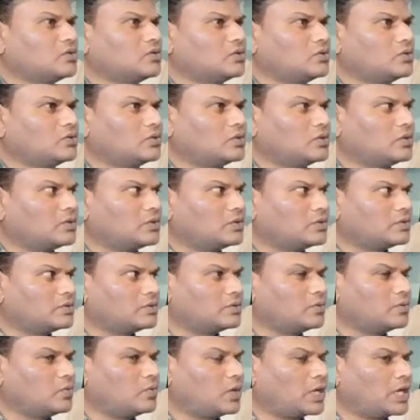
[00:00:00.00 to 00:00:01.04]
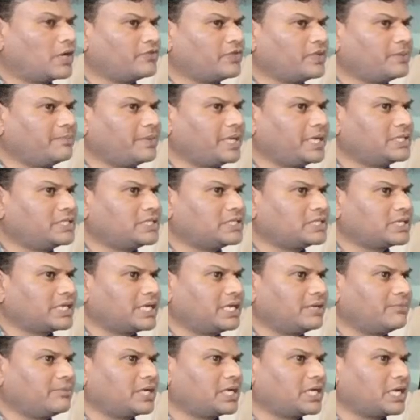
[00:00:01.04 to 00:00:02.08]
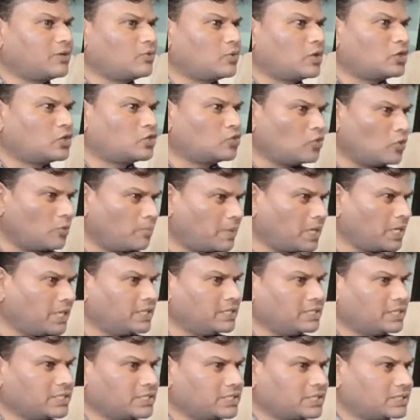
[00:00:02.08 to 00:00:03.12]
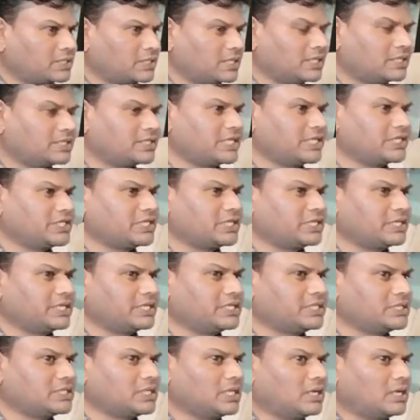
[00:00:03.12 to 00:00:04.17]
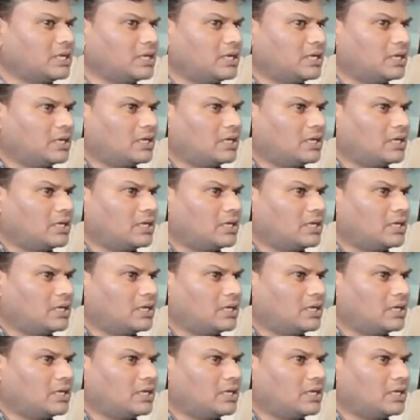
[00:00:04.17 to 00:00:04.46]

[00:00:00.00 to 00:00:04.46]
So one of the major element I want to open in this session is